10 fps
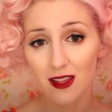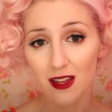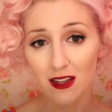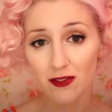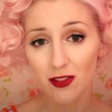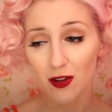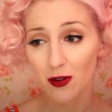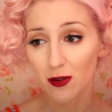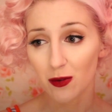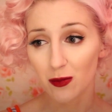And even
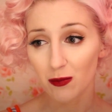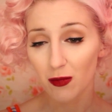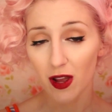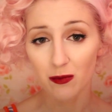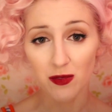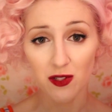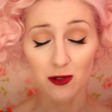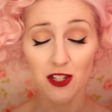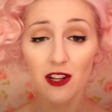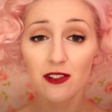though I'm so
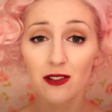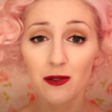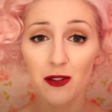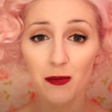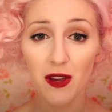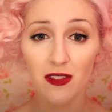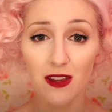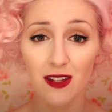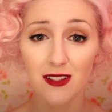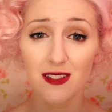gentle with my
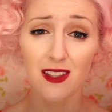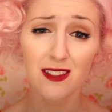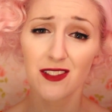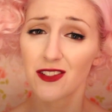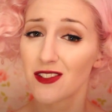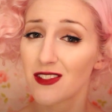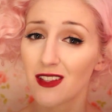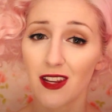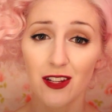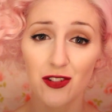things, that's just
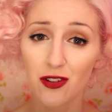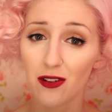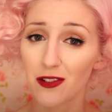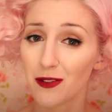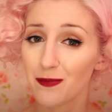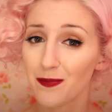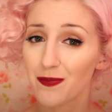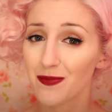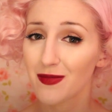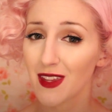the nature of it.
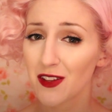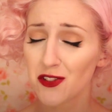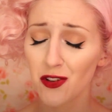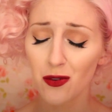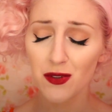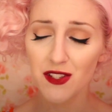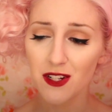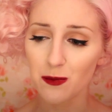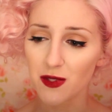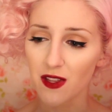So I
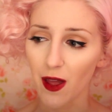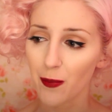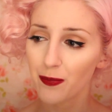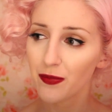wasn't upset.